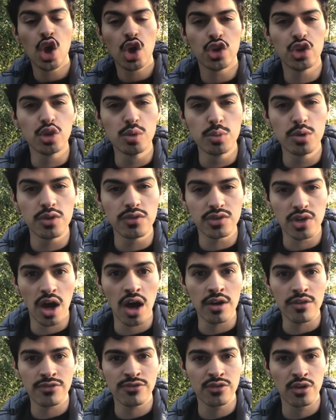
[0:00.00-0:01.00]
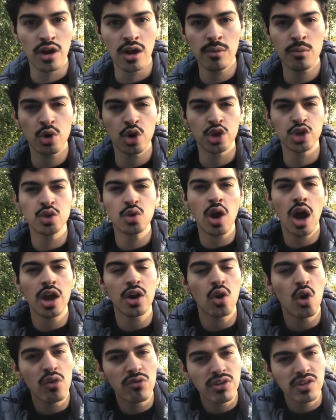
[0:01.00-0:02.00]
you moved on from or you got
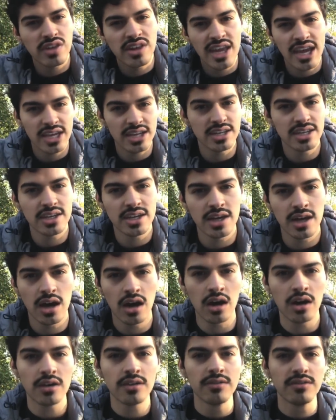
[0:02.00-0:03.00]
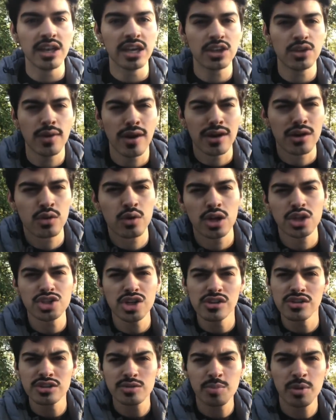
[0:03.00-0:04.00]
over the idea of, like you had a crush on
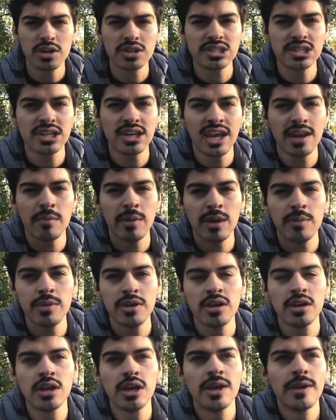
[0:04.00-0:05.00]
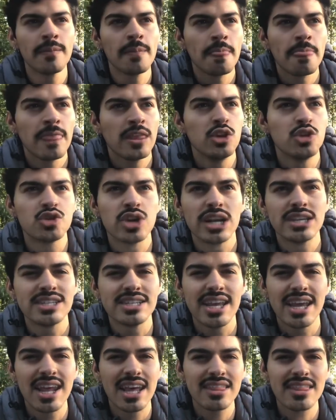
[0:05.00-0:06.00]
this person and maybe you tried to
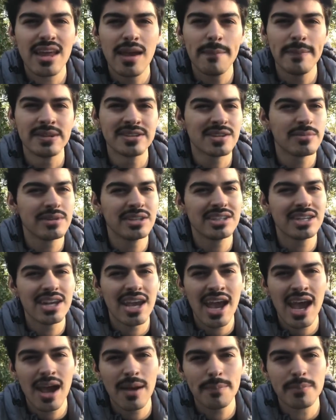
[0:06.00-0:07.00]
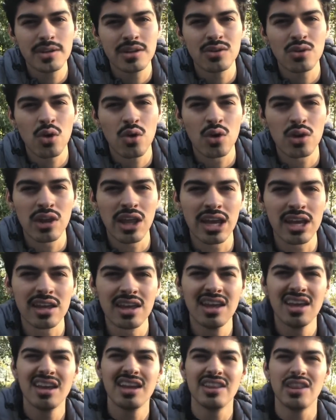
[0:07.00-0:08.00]
get at them and something didn't happen or like
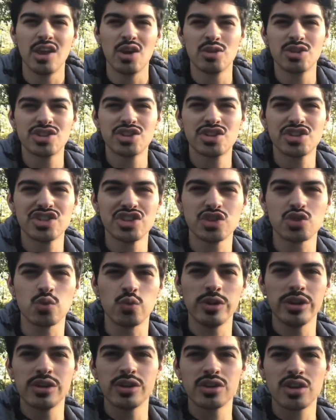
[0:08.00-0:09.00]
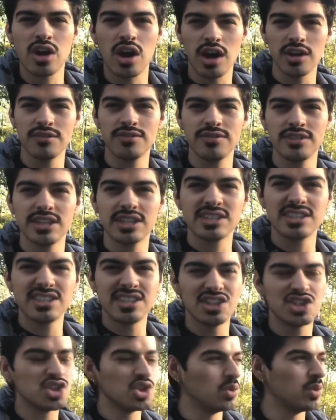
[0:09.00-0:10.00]
there was just this weird conflict
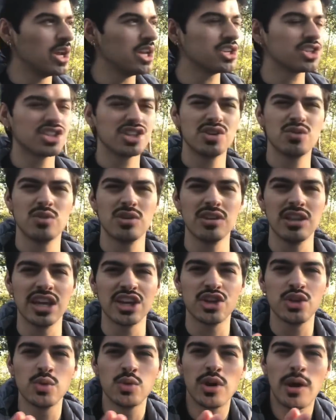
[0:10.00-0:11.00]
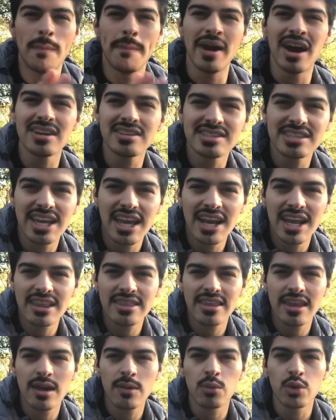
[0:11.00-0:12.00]
situation where like you were about to get at
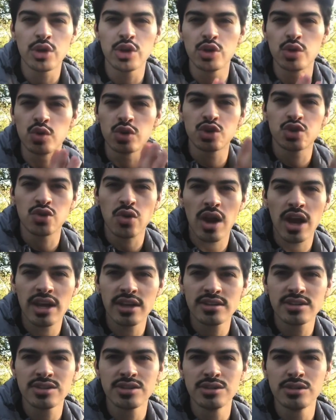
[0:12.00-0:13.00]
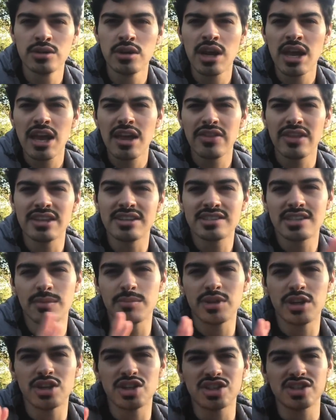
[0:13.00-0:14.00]
them or you were trying to then
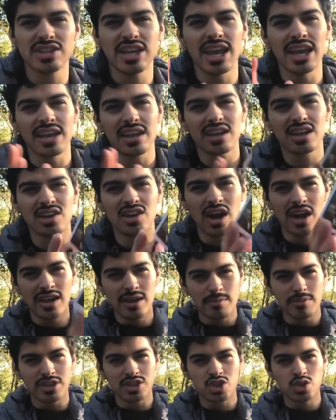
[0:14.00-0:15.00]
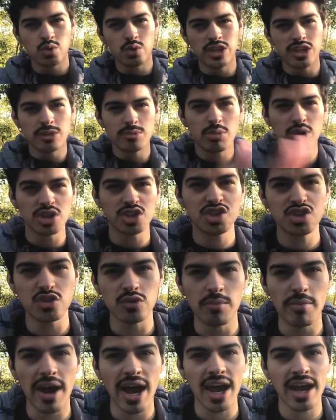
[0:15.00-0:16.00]
something just like got in between pushed you
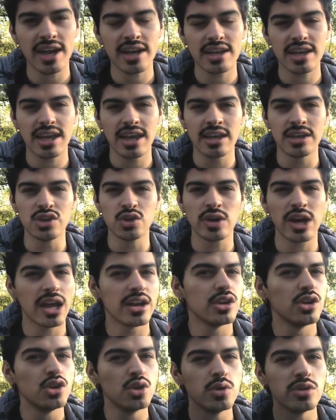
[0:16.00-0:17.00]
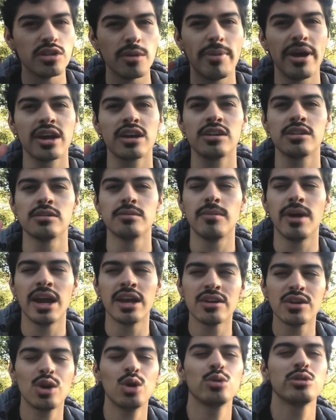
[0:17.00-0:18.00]
back and you kind of knew in the back of your
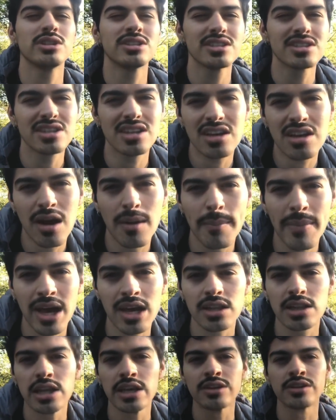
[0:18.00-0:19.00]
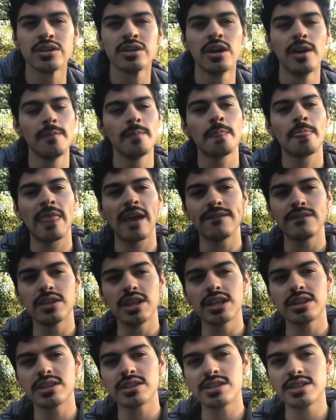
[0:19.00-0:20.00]
mind oh this is gonna come back later I feel
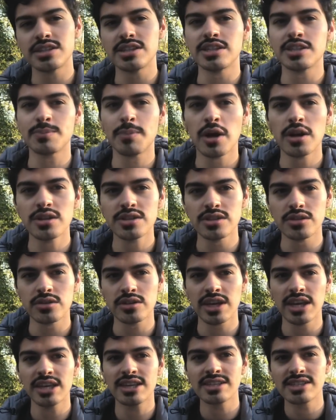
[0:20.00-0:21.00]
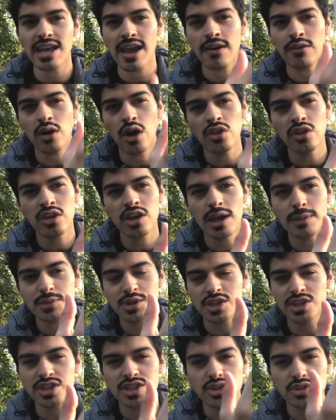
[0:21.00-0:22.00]
like this is this person, okay? Because all the cups
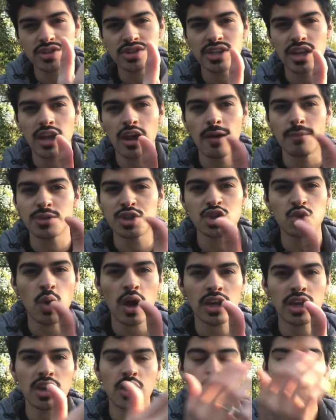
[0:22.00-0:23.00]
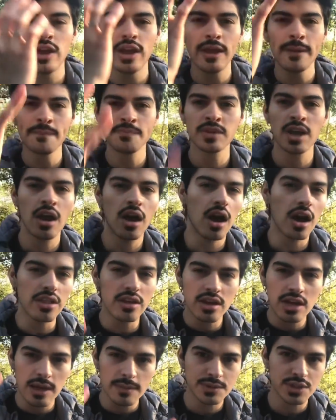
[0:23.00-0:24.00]
are still set up. She's walking away. All the
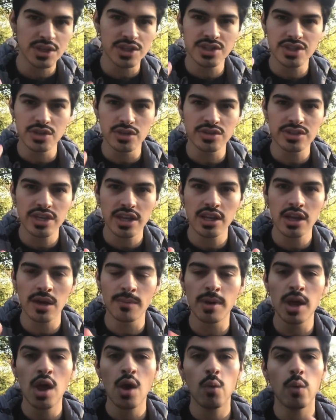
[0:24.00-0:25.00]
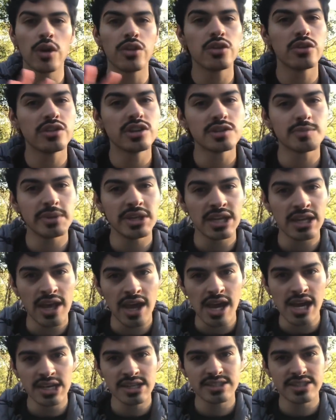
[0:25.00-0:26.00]
cups are still set up. Whether this be an
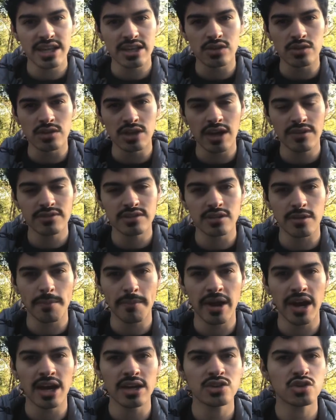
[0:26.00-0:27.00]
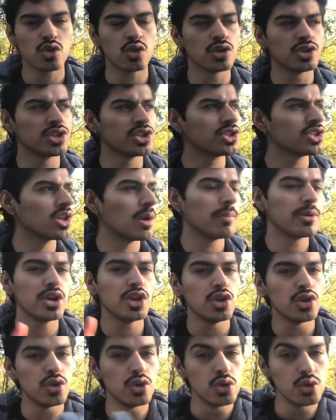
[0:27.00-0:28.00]
ex that you left in the past or just somebody
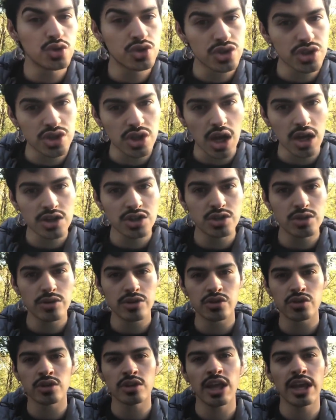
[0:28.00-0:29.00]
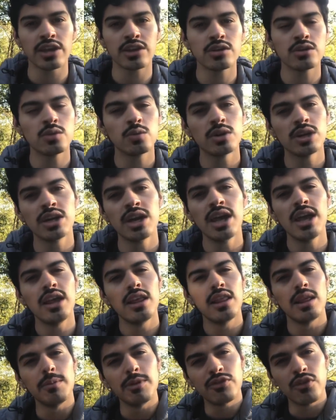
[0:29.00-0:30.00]
you used to talk to and you're like, you know what?
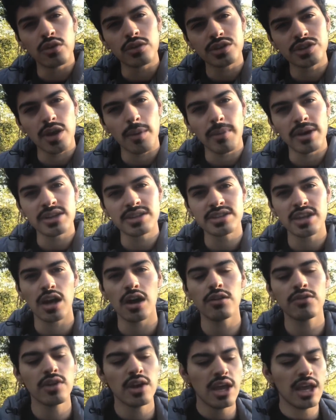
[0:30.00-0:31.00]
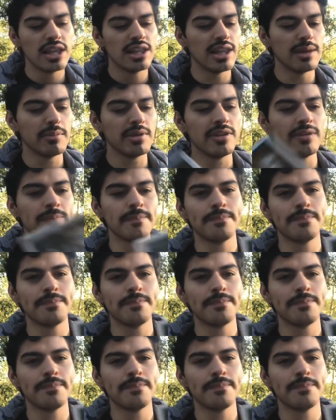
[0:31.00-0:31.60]
Let me focus on myself. Let me